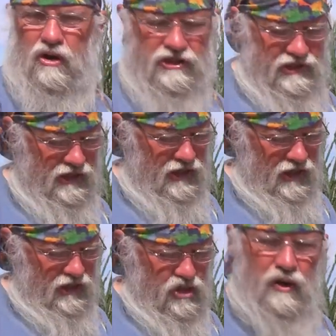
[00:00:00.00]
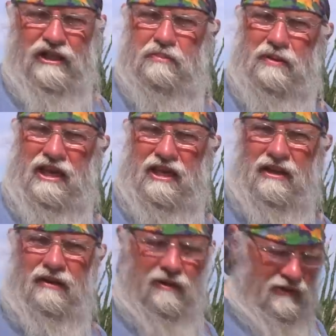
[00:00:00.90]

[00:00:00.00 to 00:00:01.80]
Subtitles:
course, USB